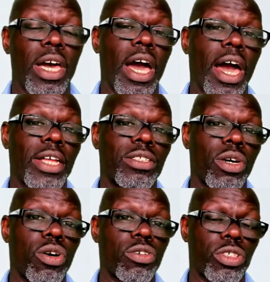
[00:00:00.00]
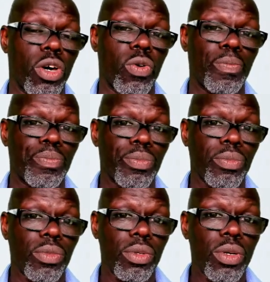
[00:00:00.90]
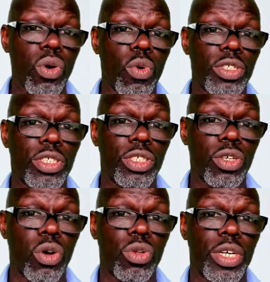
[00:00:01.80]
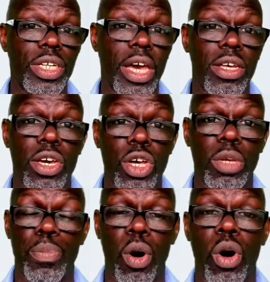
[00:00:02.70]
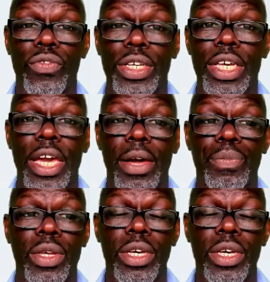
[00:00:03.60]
And also once you start looking at early part of the year,